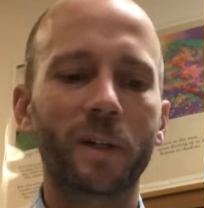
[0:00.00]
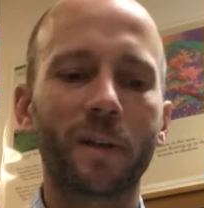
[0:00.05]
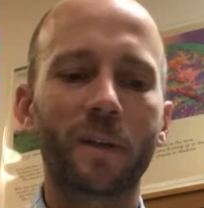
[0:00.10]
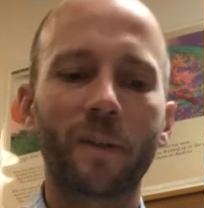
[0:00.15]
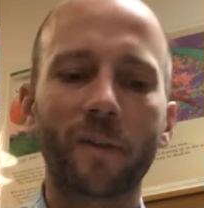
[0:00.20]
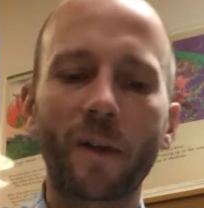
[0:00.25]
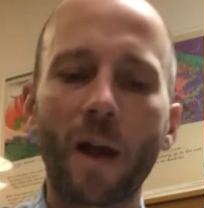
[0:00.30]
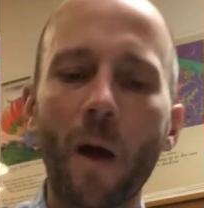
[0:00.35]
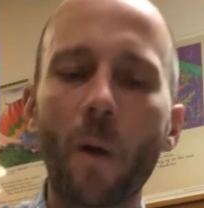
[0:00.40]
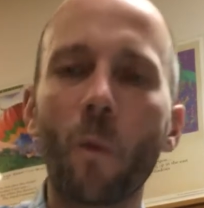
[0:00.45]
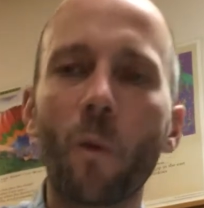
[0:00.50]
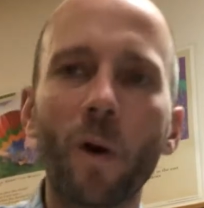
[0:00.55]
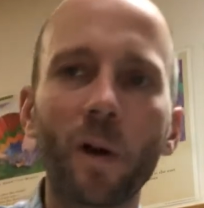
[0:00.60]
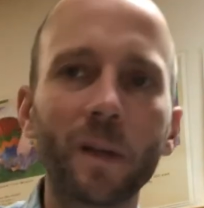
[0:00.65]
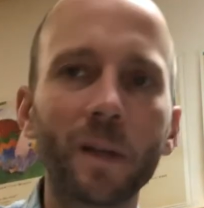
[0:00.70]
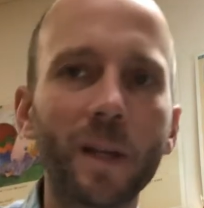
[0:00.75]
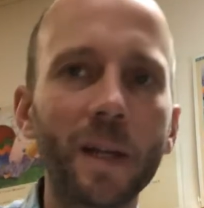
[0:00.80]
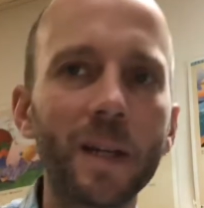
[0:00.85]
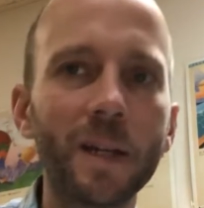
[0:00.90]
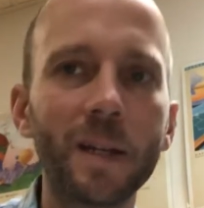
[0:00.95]
They've got 1
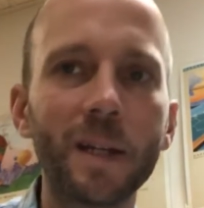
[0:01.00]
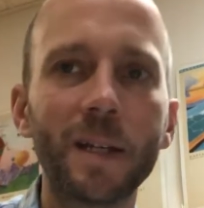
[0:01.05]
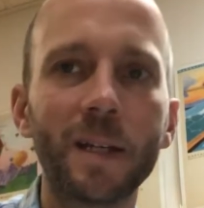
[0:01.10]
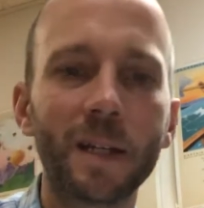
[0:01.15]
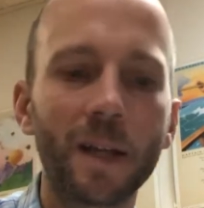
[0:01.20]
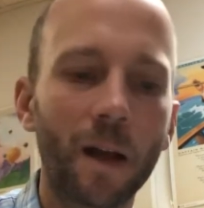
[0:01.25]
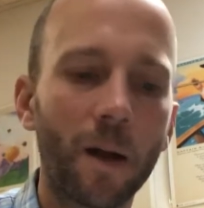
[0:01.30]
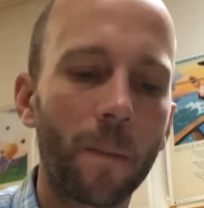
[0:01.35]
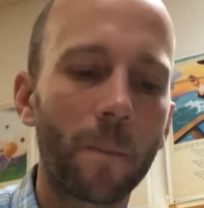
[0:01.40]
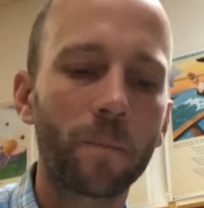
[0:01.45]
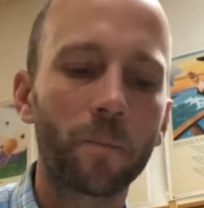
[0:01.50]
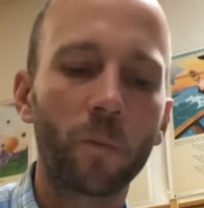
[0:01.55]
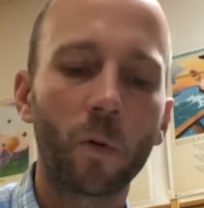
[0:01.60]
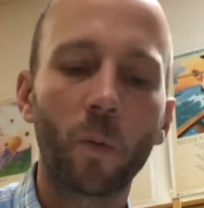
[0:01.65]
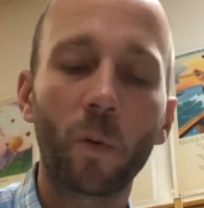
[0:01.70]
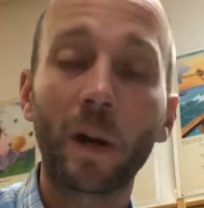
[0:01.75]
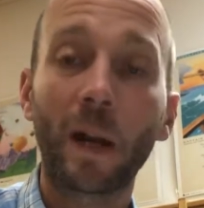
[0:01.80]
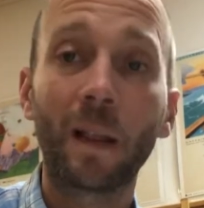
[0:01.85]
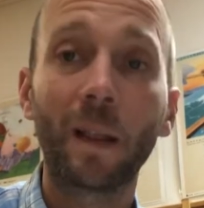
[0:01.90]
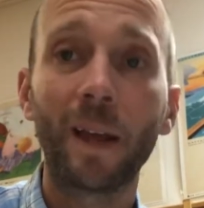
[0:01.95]
key detail. But
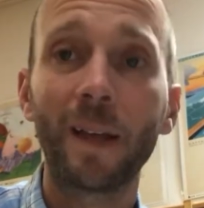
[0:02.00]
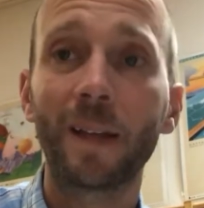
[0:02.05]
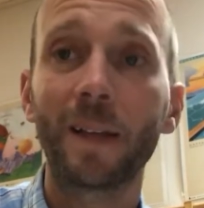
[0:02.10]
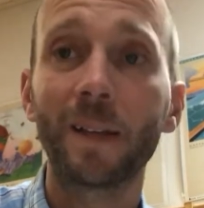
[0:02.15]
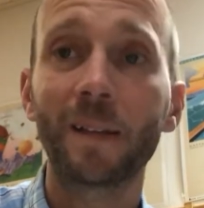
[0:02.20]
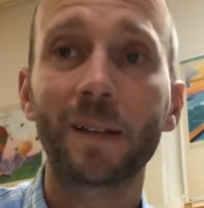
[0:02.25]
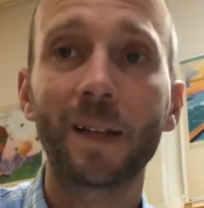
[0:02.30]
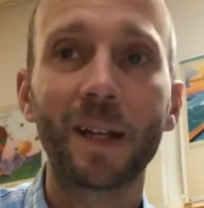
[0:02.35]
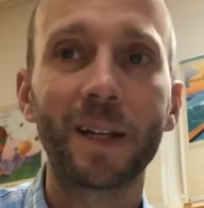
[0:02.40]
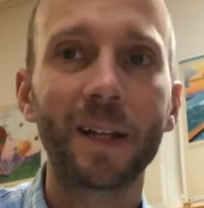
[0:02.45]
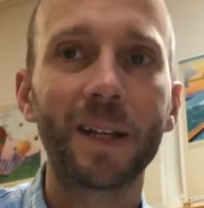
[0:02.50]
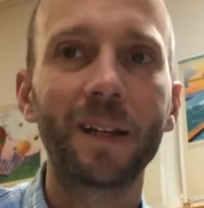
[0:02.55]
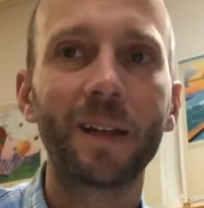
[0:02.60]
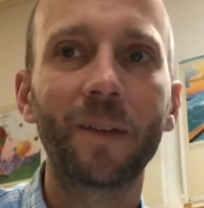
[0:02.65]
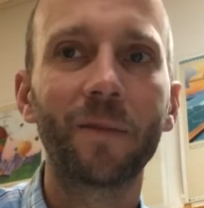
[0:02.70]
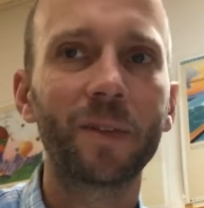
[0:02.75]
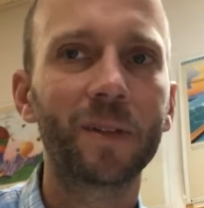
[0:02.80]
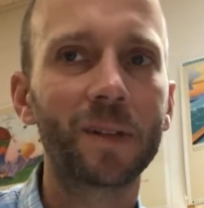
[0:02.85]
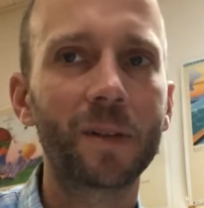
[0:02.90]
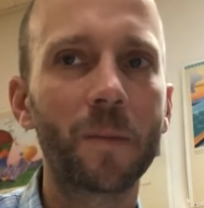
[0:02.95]
what I like is they didn't
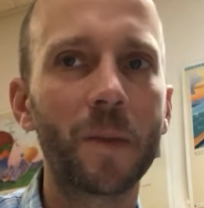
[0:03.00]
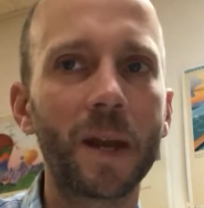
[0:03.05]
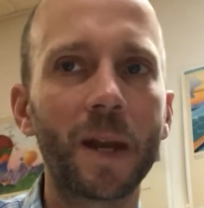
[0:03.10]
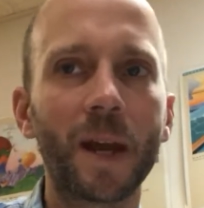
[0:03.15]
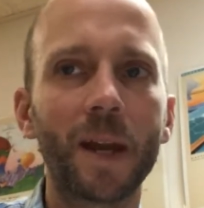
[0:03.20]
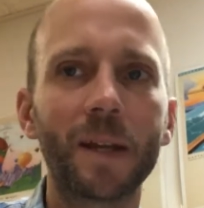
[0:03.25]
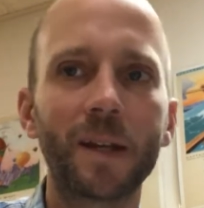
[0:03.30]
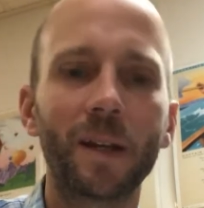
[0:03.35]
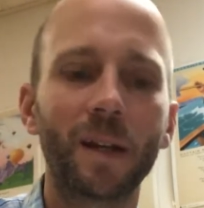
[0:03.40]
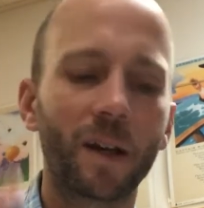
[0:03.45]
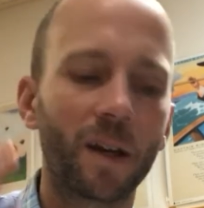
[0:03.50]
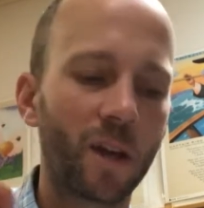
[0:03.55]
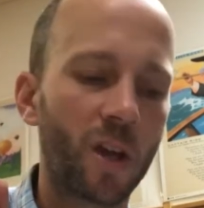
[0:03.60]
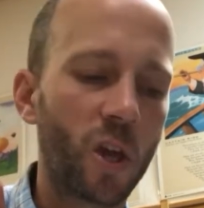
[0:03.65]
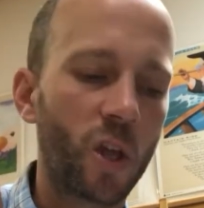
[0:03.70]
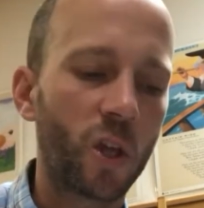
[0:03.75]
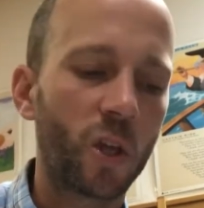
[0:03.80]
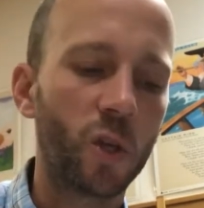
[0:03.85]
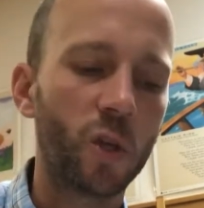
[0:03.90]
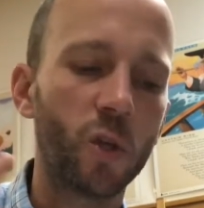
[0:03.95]
give us the main idea.
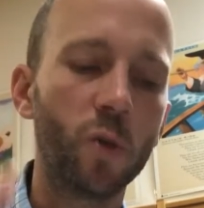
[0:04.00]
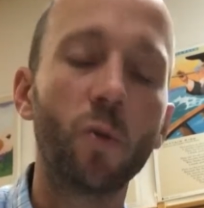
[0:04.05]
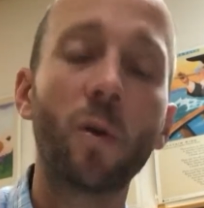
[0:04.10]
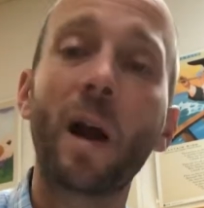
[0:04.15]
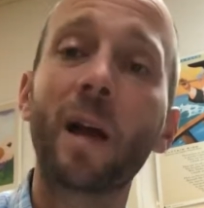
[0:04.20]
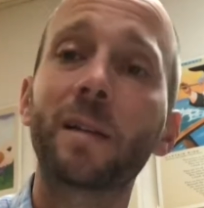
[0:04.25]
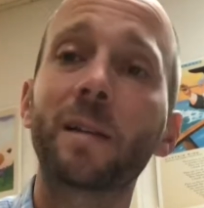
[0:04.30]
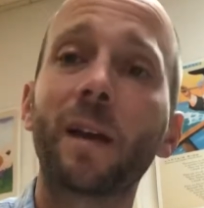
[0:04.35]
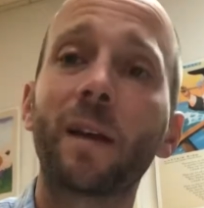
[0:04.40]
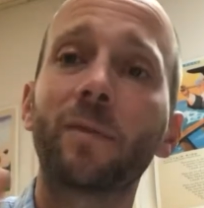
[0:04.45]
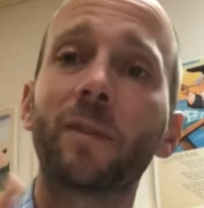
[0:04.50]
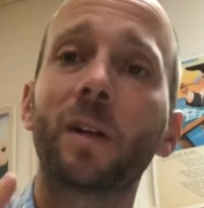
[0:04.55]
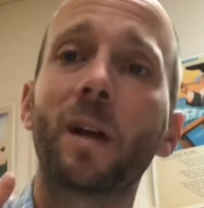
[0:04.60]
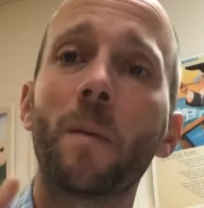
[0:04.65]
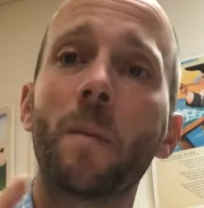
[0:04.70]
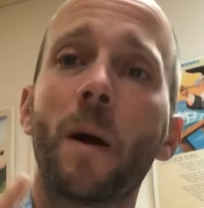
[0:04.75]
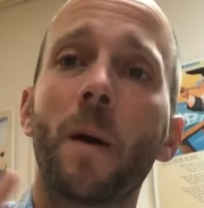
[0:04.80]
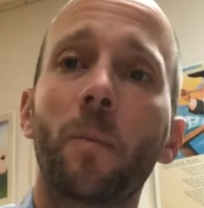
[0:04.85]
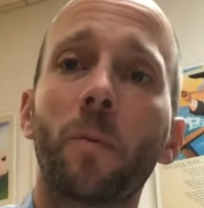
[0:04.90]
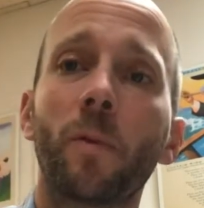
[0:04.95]
You guys have to
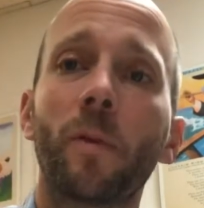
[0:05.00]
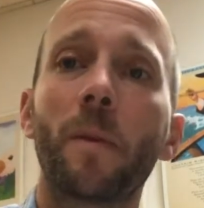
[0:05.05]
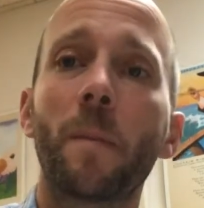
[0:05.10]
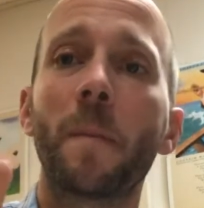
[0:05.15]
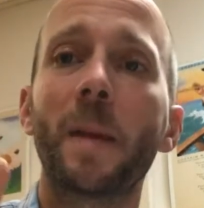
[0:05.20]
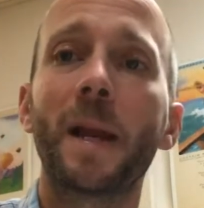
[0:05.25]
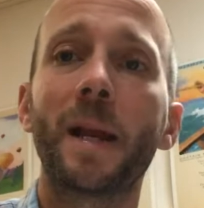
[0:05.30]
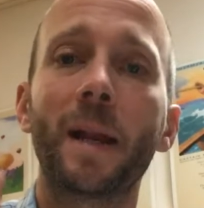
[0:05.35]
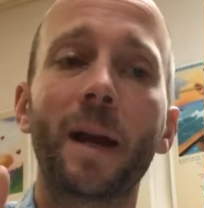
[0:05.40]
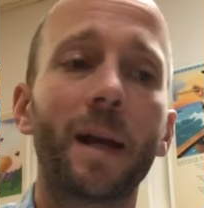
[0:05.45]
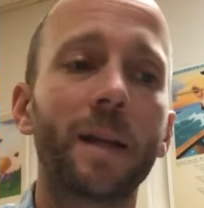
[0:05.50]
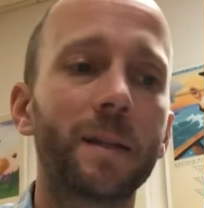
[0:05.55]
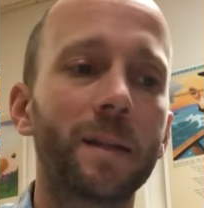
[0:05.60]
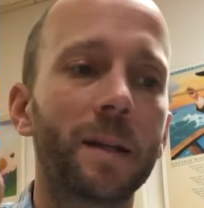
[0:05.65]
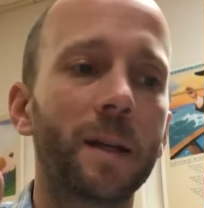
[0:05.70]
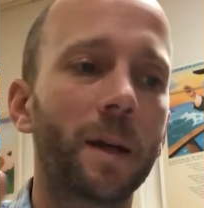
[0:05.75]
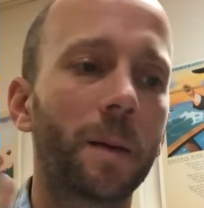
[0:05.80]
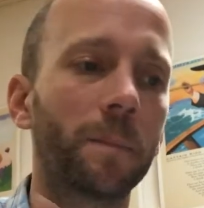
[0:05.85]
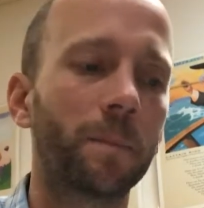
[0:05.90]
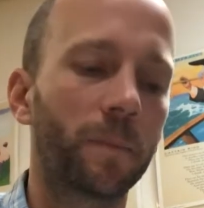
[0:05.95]
come up with the main
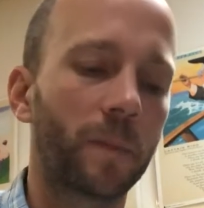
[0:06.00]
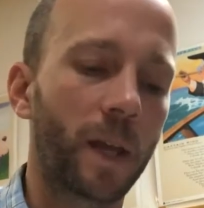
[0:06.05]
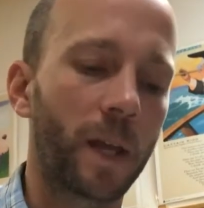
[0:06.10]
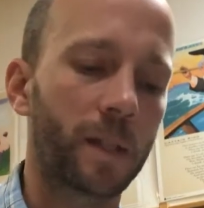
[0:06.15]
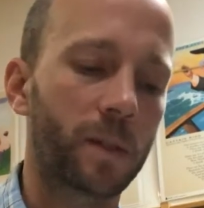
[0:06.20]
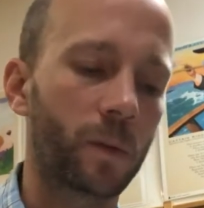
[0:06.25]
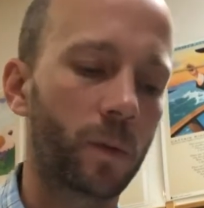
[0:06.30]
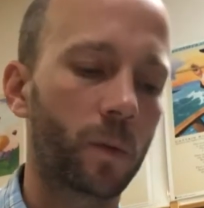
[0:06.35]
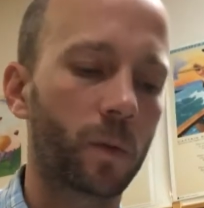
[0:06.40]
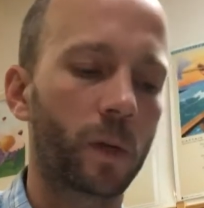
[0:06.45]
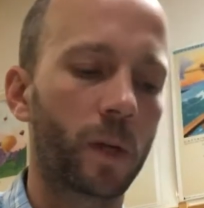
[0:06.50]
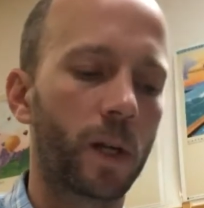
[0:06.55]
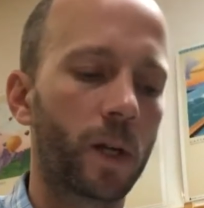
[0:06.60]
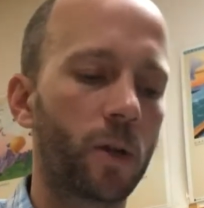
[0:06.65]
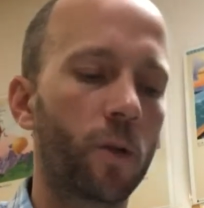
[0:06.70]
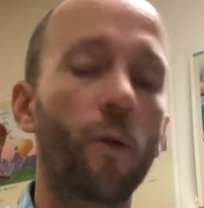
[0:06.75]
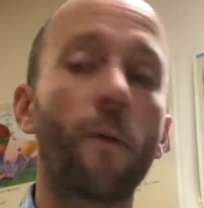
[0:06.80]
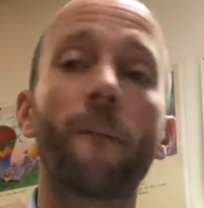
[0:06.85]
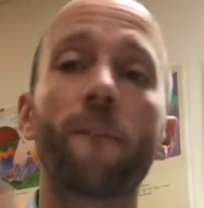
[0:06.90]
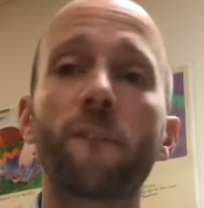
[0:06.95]
idea. And that's what we're going to
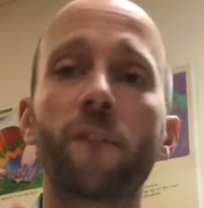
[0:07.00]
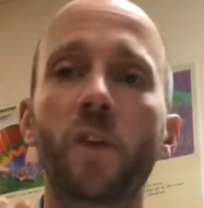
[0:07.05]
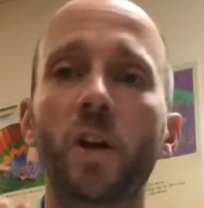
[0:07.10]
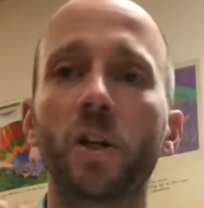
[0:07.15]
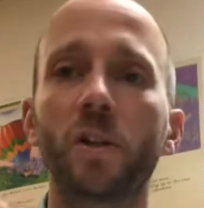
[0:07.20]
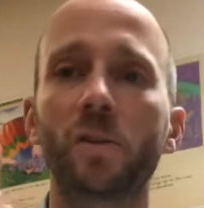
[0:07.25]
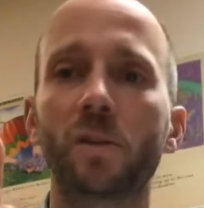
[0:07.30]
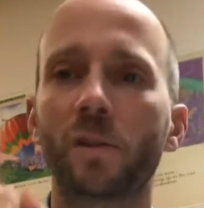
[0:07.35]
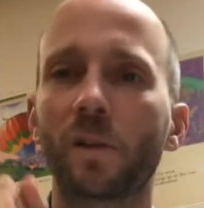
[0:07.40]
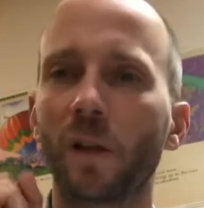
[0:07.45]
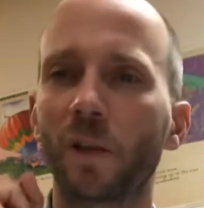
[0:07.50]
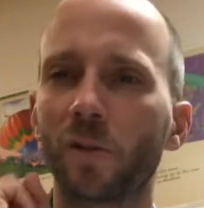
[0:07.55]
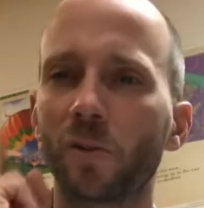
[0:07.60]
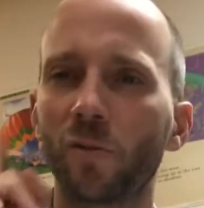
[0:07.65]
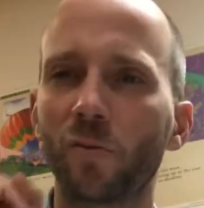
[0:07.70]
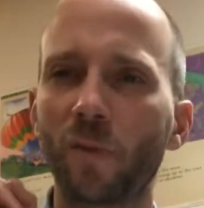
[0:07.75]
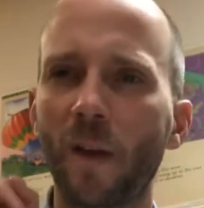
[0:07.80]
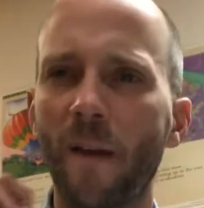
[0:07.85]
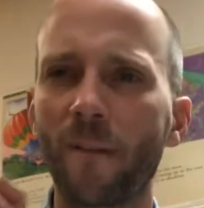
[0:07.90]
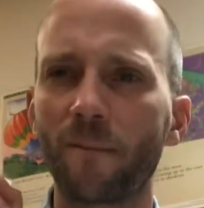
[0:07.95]
do first. Let's
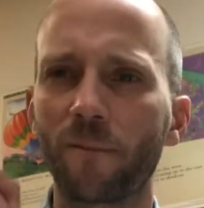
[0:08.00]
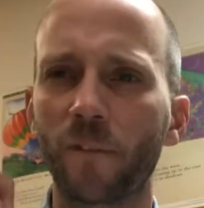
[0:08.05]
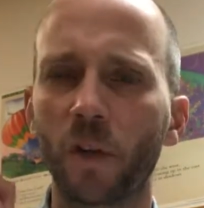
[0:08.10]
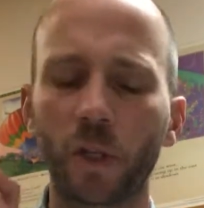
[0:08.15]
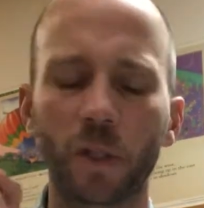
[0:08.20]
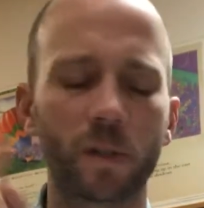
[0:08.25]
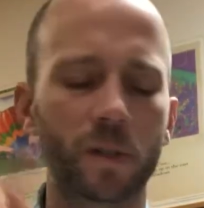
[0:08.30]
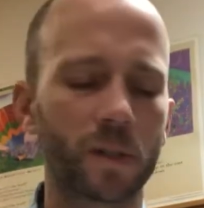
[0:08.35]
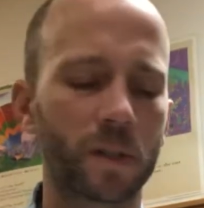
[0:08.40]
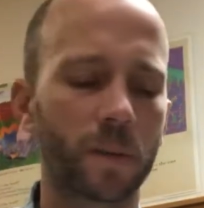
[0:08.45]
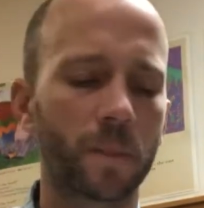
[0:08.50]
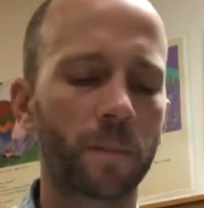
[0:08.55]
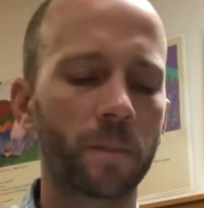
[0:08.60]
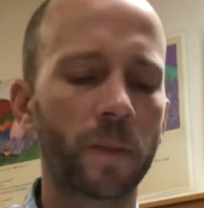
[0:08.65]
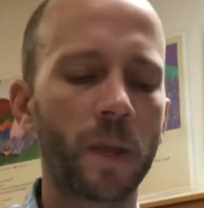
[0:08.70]
do that first.